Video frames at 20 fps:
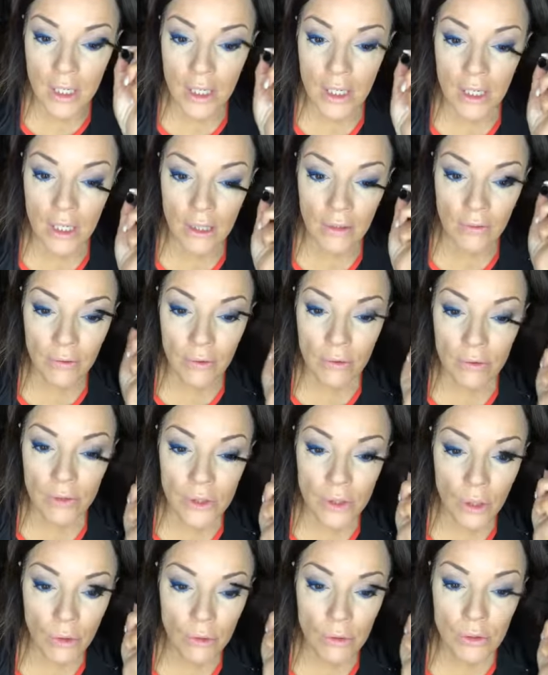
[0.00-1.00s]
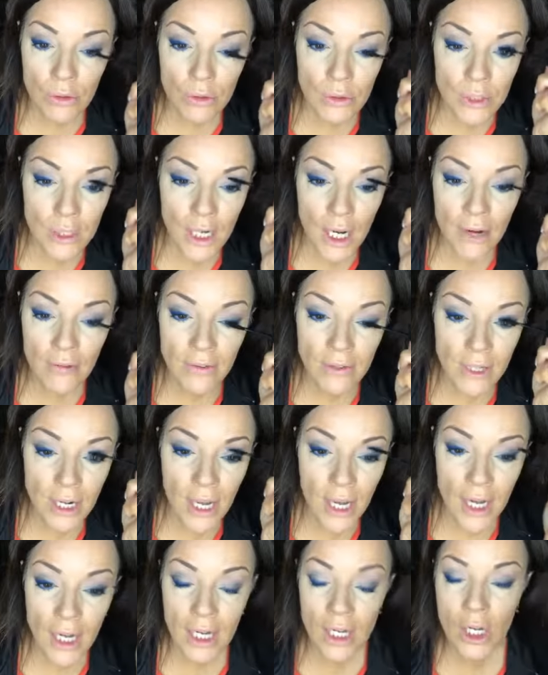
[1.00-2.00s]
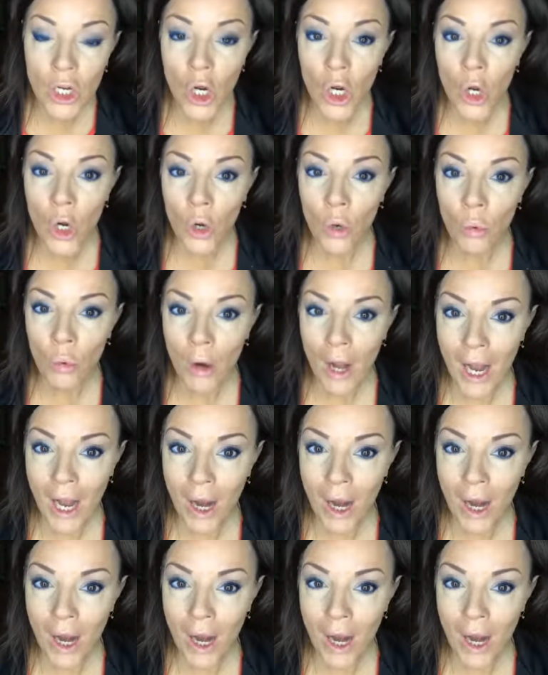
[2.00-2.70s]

If you don't use it every day, wow.